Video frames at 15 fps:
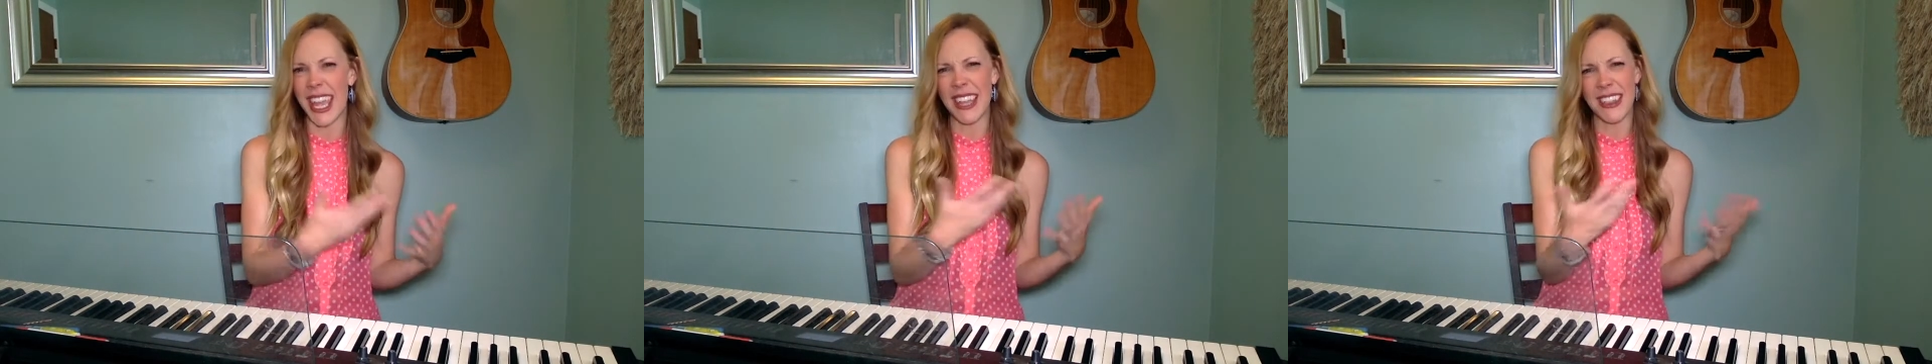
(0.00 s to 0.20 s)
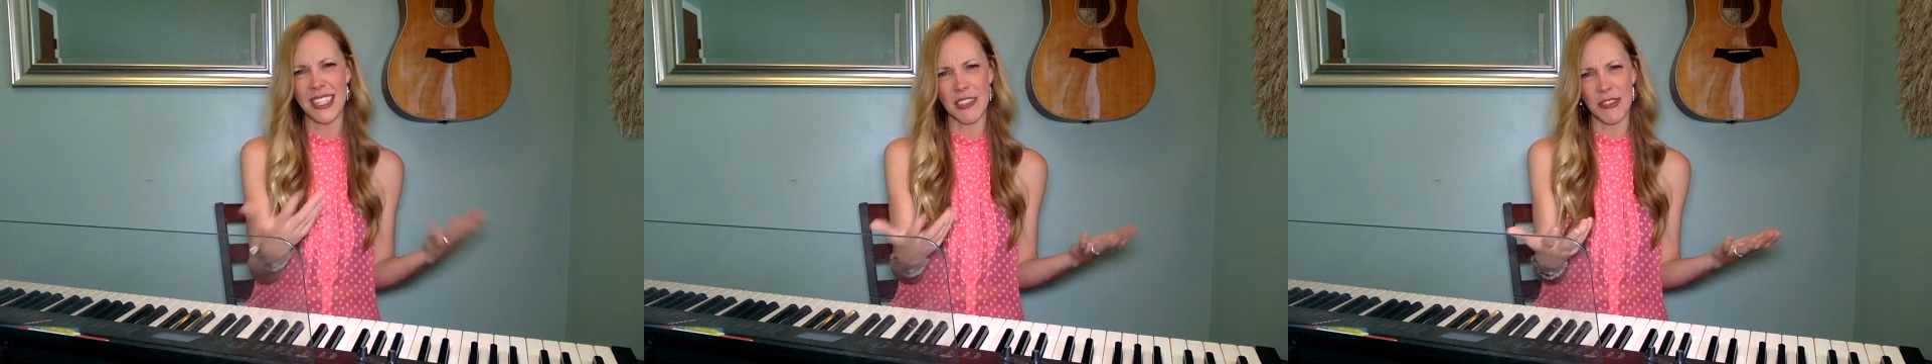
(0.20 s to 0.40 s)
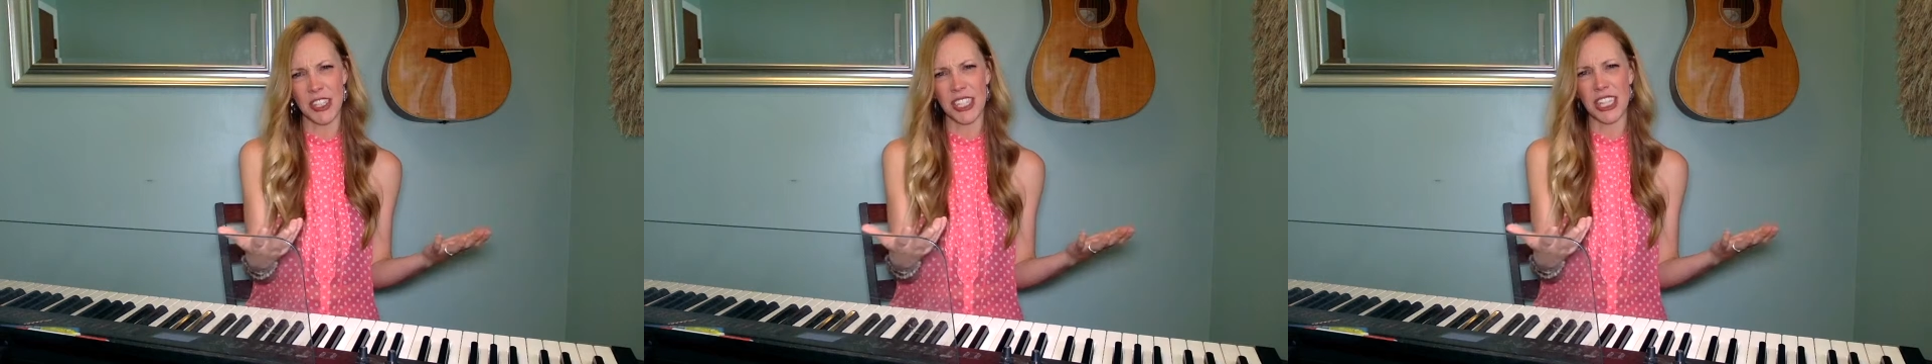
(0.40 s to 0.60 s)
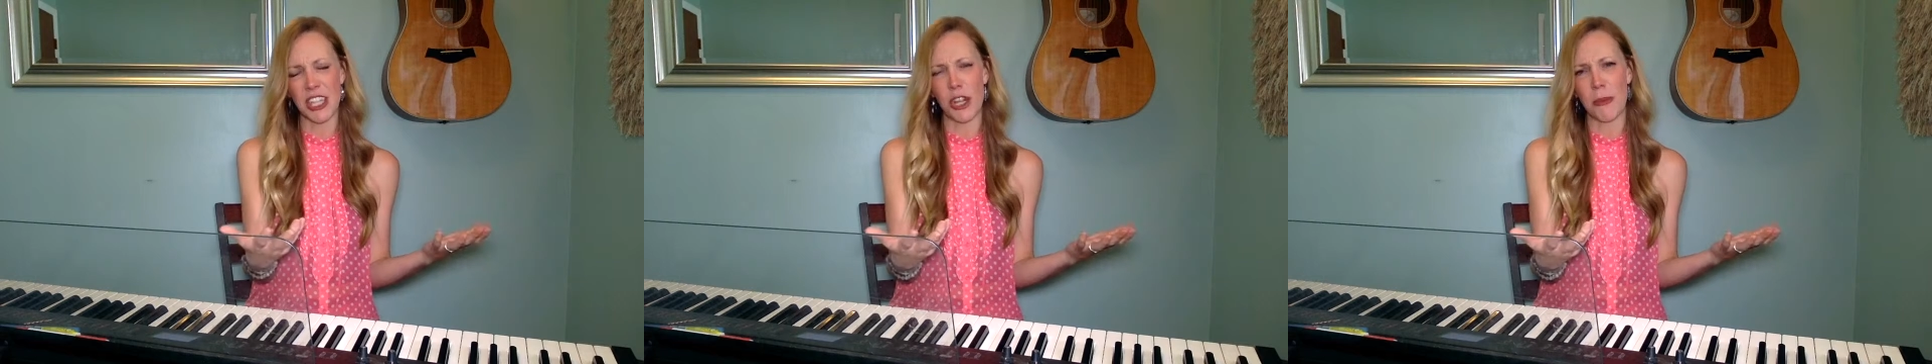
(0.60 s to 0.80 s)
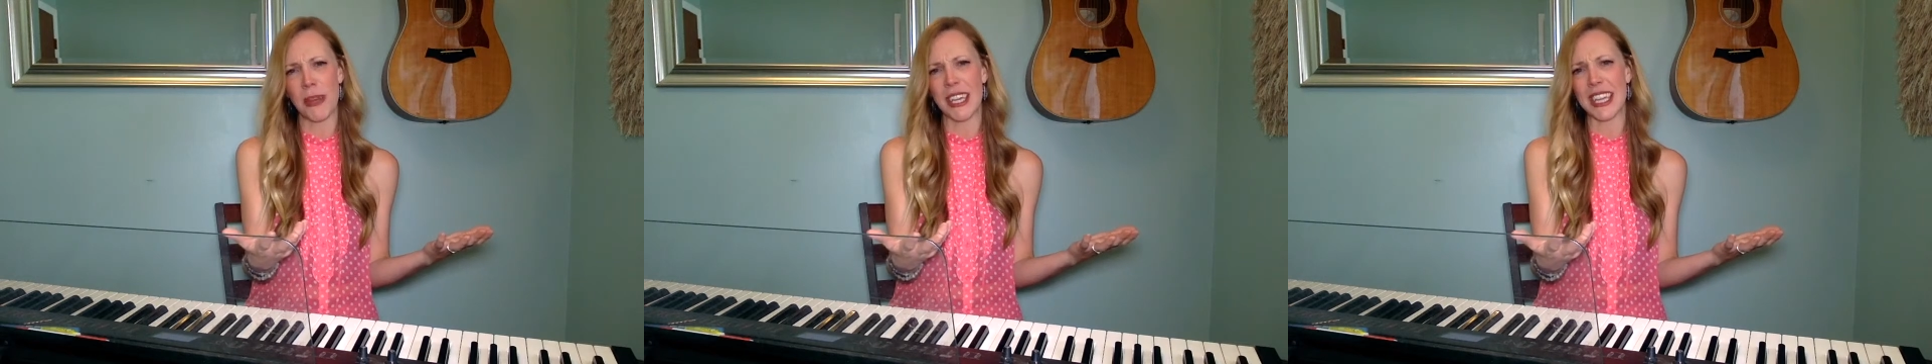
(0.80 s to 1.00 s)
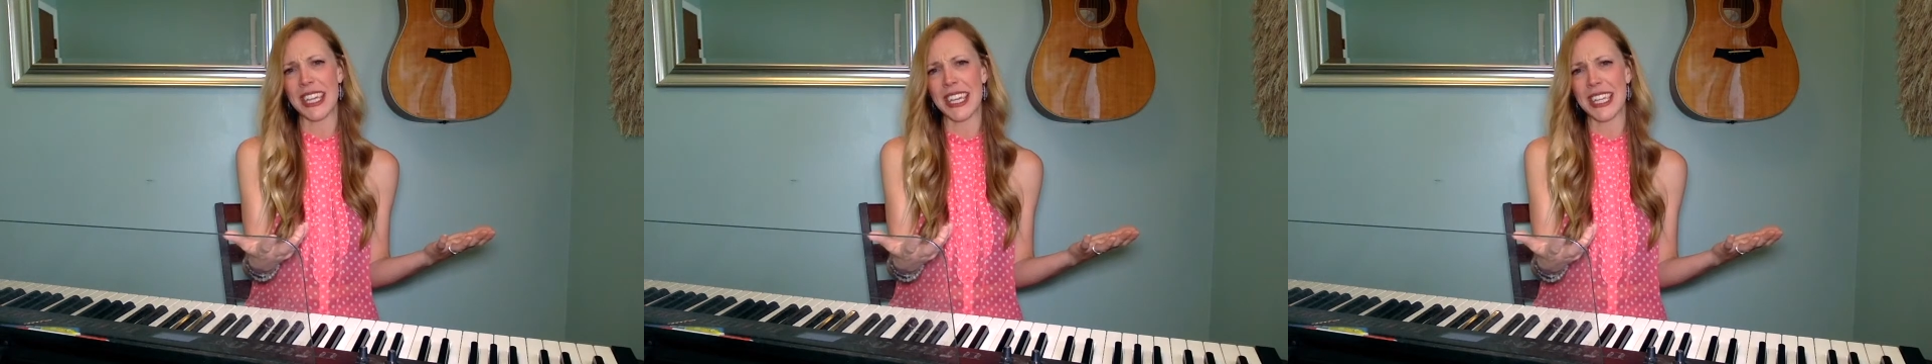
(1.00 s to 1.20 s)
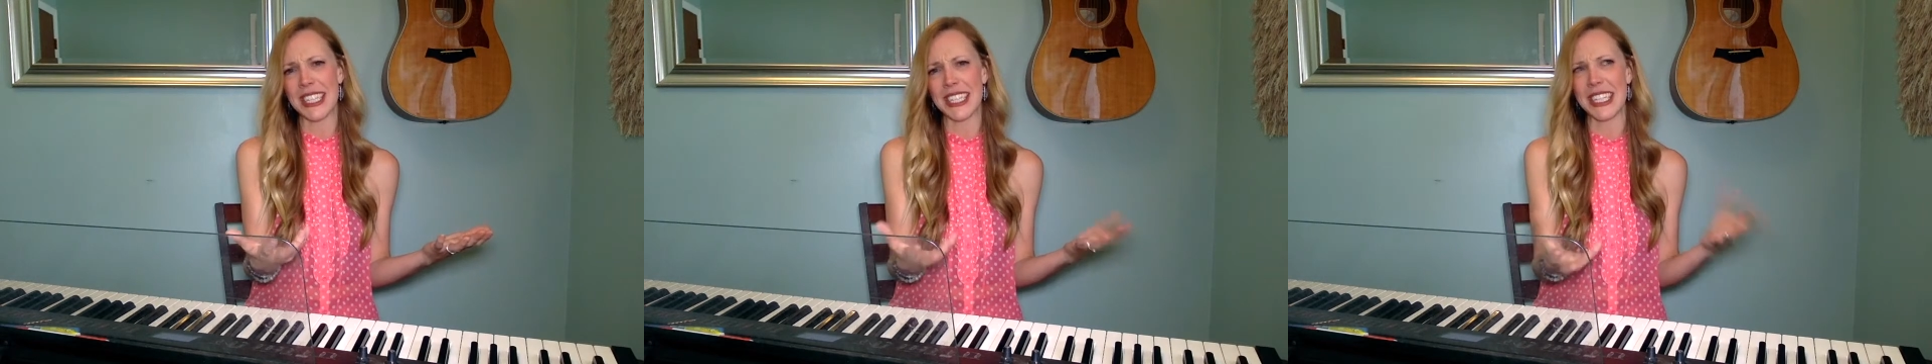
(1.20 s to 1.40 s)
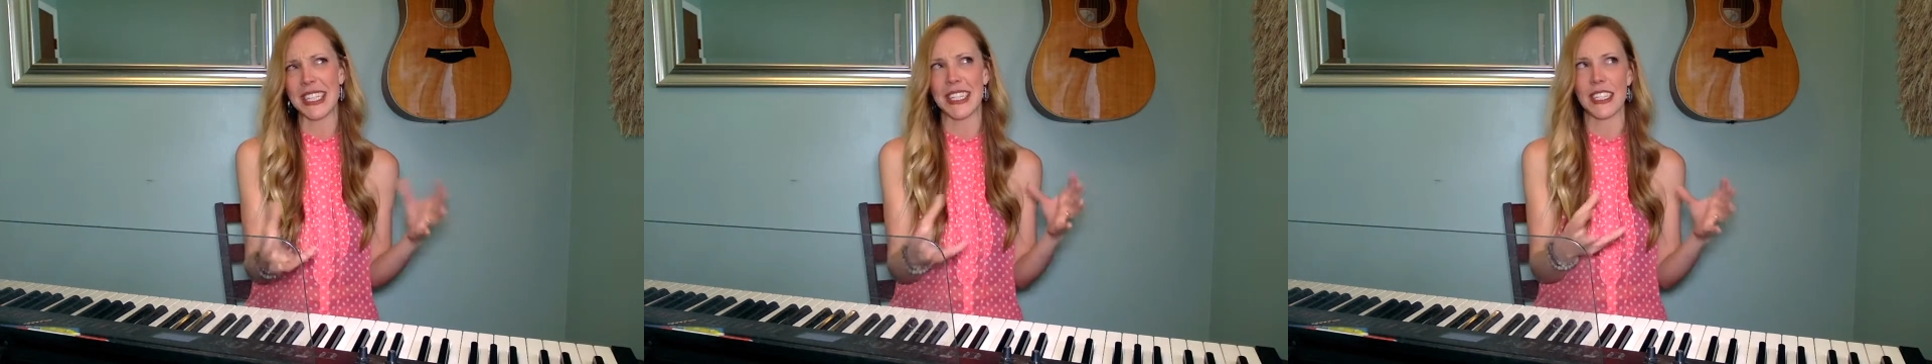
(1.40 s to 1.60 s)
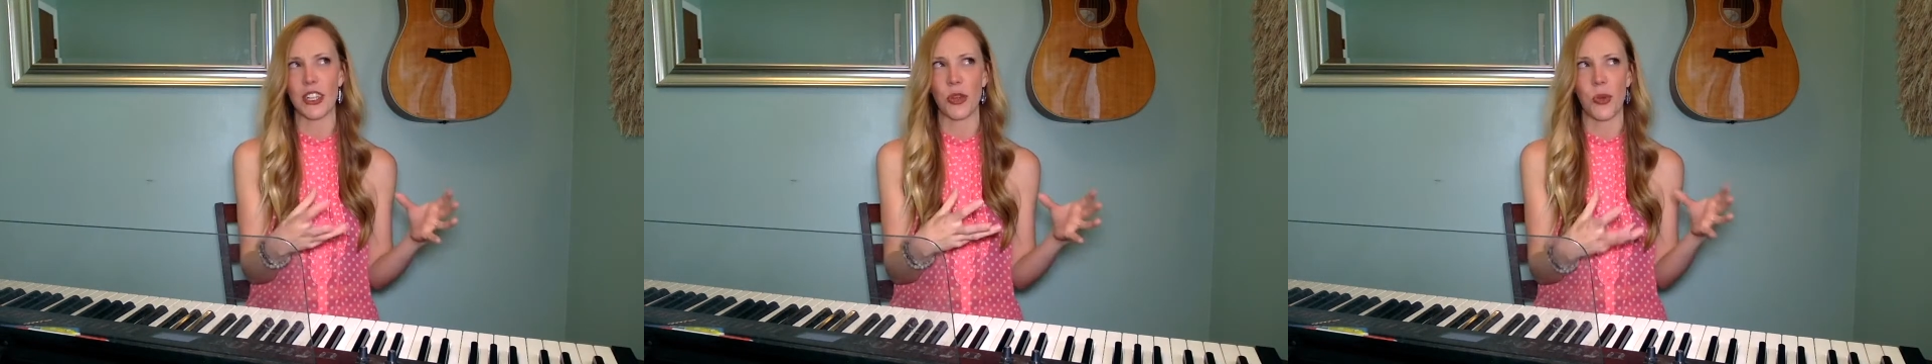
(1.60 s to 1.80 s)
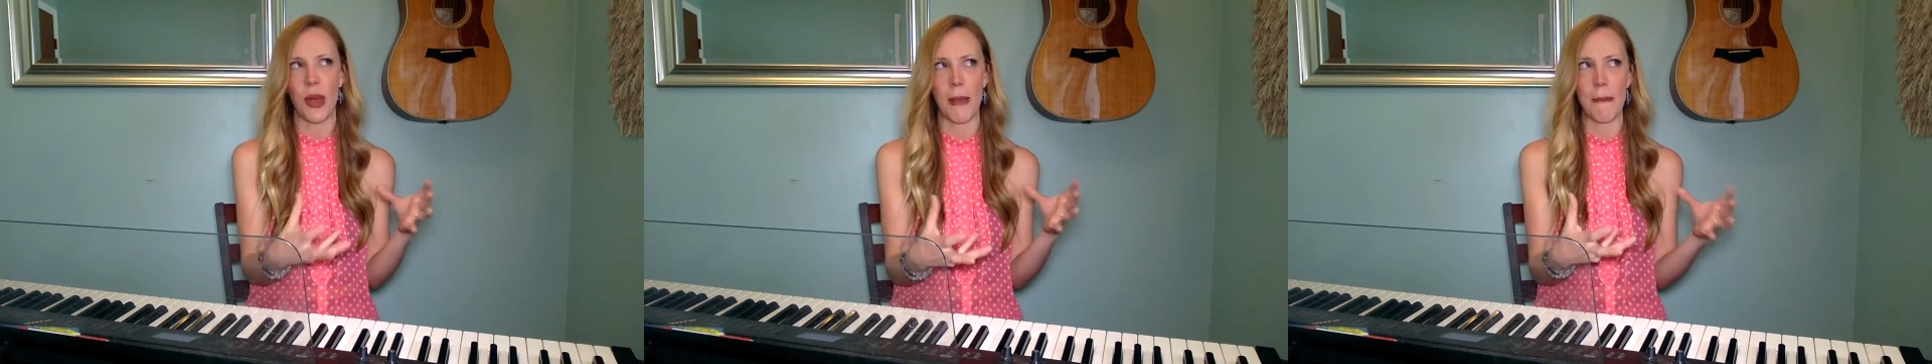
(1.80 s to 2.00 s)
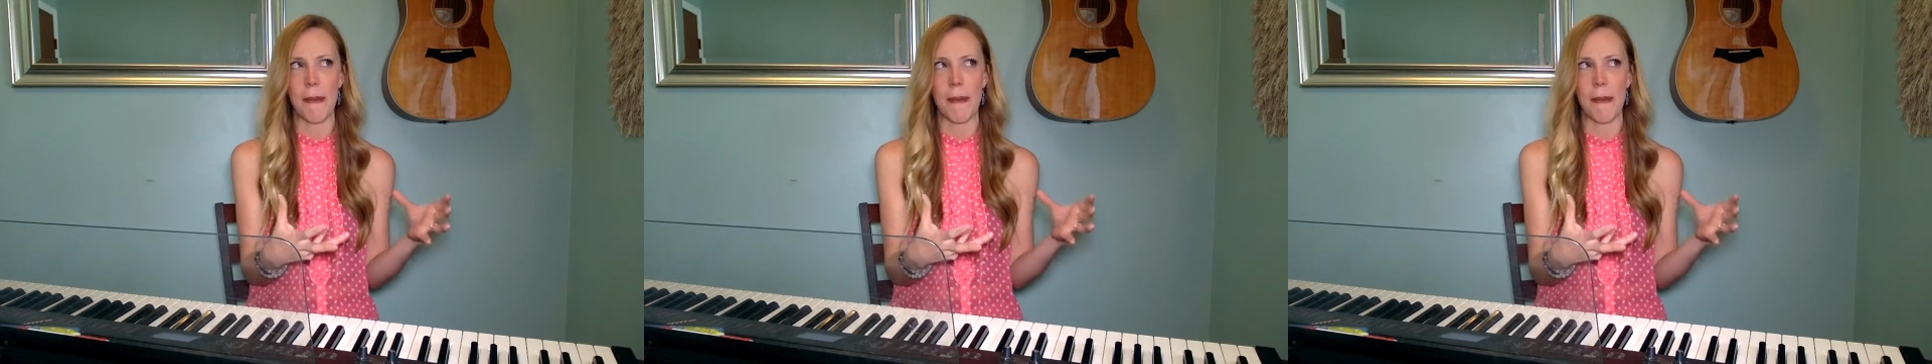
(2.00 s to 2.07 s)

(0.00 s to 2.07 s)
and this feels a little bit easy and doesn't quite